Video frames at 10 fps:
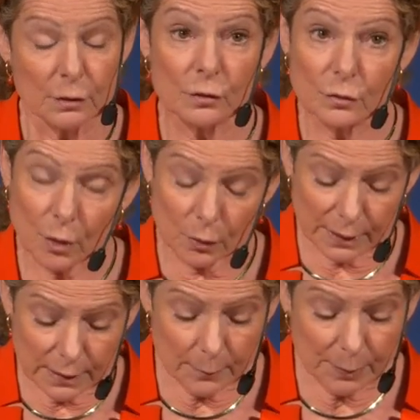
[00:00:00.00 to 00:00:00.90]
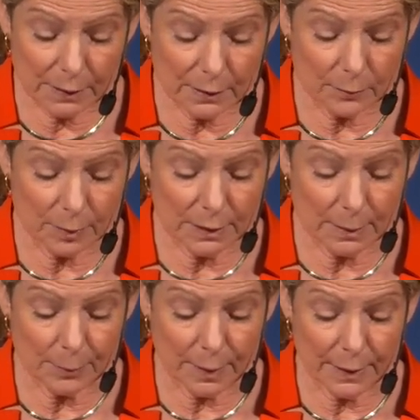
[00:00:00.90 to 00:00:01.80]
The role independent
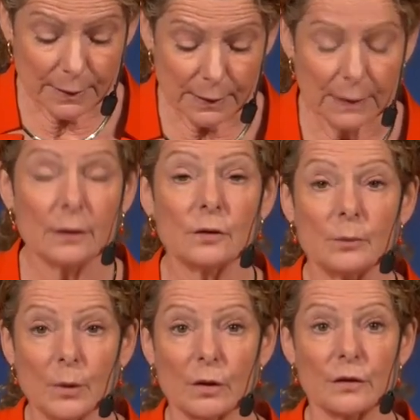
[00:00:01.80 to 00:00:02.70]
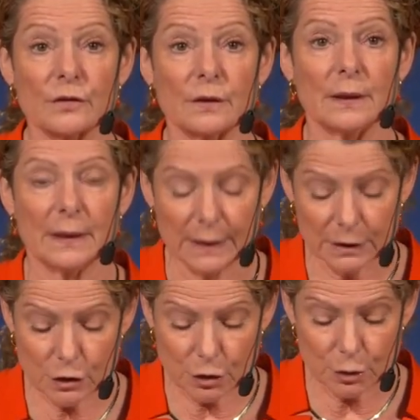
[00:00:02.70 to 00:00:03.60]
media play in a democracy
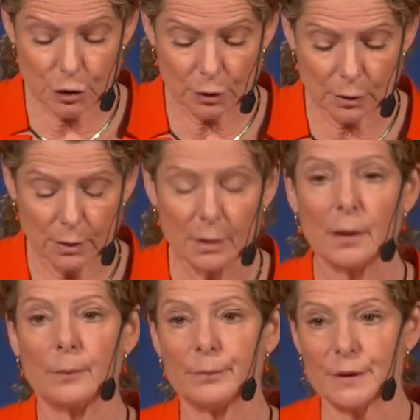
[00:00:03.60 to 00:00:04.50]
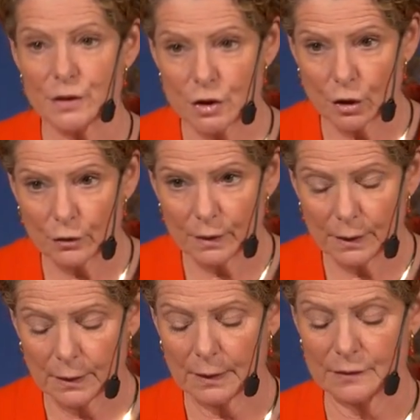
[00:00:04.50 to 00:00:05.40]
is crucial.
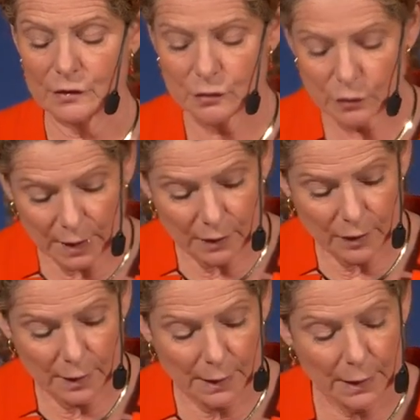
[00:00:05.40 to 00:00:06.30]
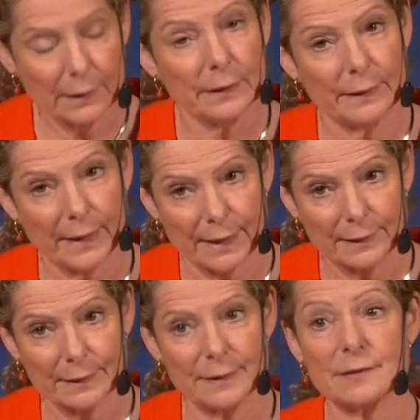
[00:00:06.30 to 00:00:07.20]
Preserving and strengthening
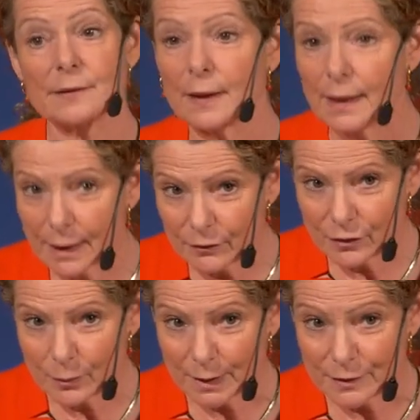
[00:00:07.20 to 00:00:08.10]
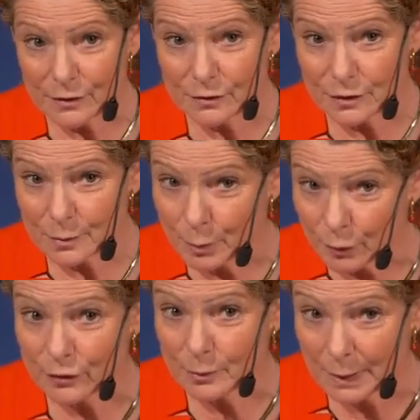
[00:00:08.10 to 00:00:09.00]
that is everyone's
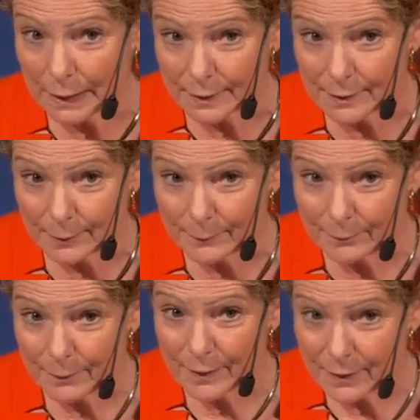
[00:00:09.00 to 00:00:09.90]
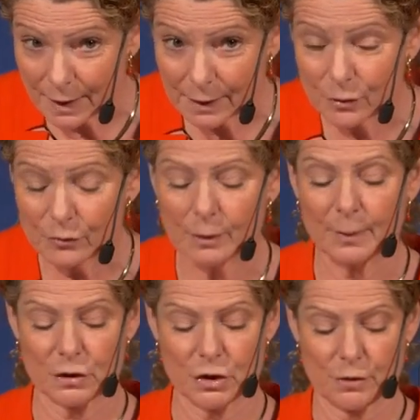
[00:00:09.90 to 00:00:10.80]
responsibility. Thank you very
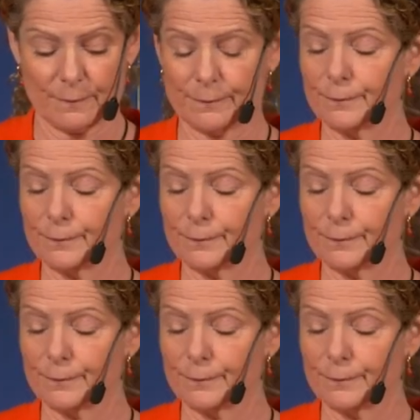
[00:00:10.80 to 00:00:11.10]
much.